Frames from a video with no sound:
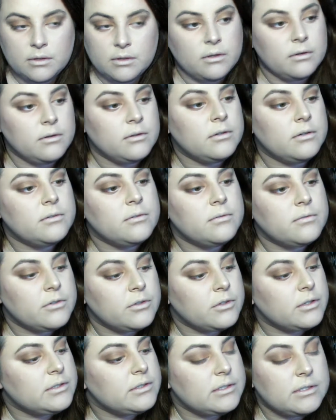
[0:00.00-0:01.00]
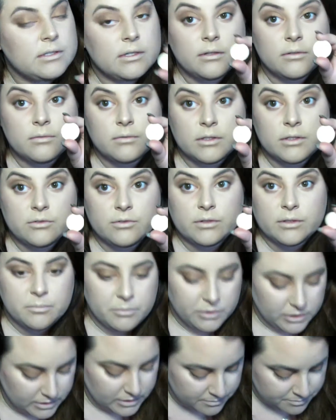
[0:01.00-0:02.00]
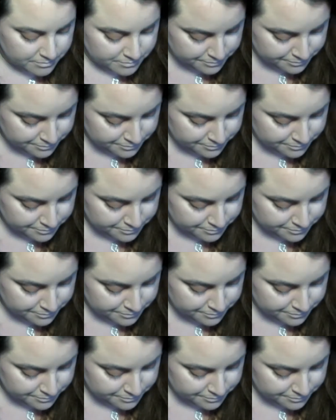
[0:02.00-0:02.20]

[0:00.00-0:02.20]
I don't know if you can see. It's really pretty.